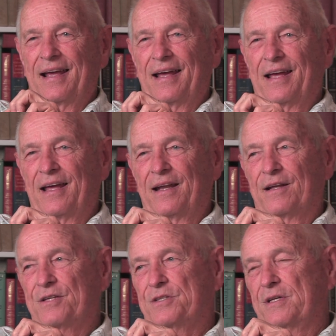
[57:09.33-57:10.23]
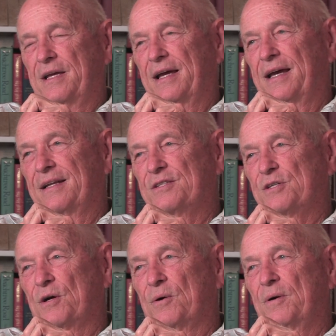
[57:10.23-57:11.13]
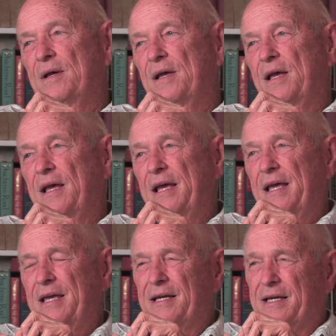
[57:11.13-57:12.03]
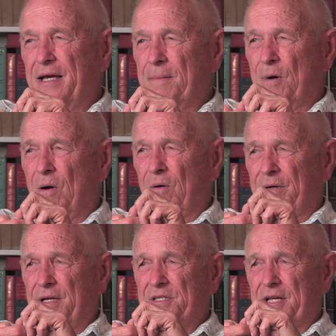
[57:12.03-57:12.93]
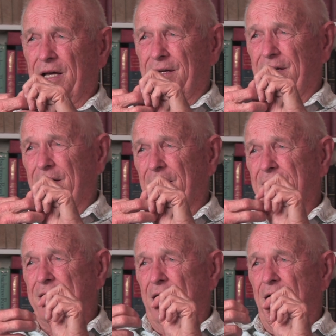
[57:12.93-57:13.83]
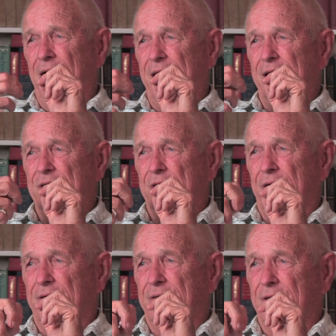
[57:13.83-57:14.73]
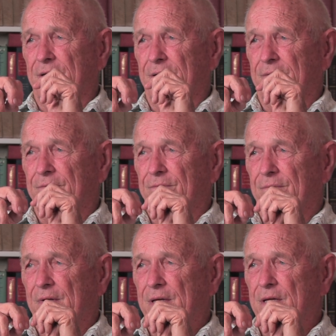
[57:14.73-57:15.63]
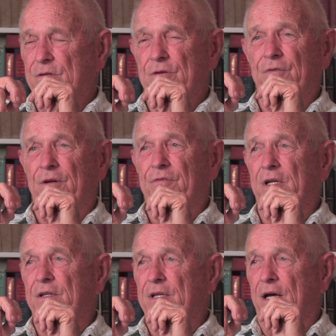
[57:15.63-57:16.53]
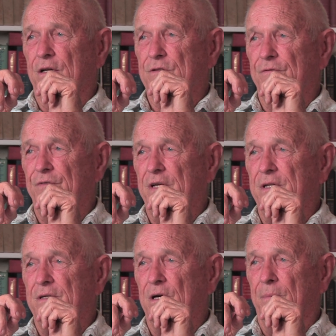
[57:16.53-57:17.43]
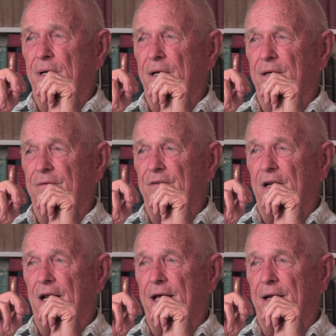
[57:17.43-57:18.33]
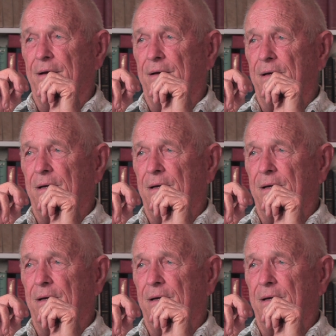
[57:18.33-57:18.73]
And so he came on. He sounded a little tired. He was at 15,000 feet coming out of Atlanta.